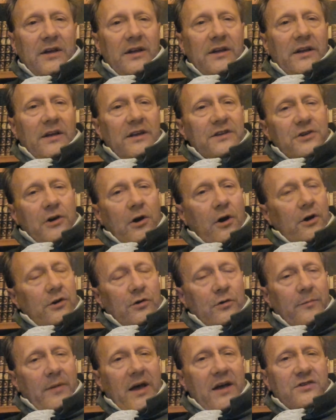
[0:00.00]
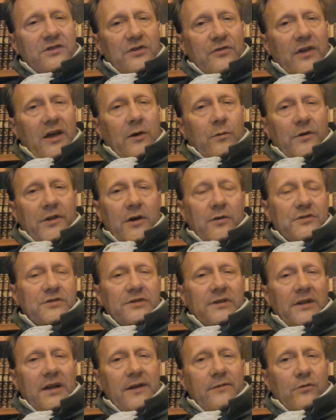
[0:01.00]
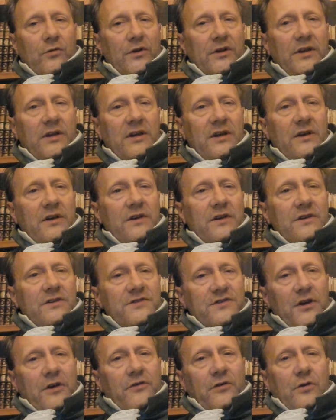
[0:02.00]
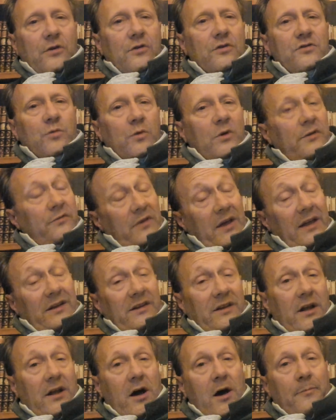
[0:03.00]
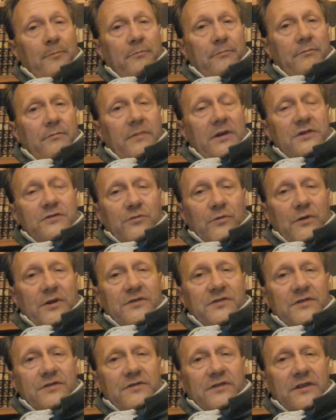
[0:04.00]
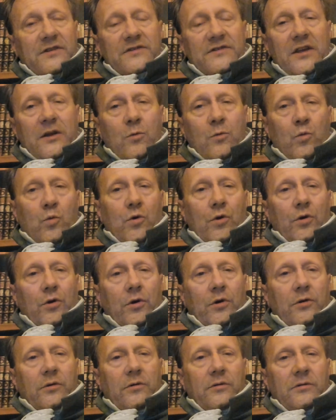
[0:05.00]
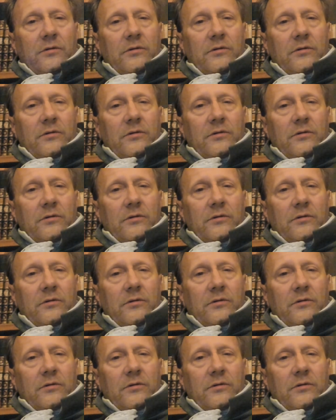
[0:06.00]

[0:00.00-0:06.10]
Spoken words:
it's hard to imagine that without slavery, Southerners would have ended up as racist as they were.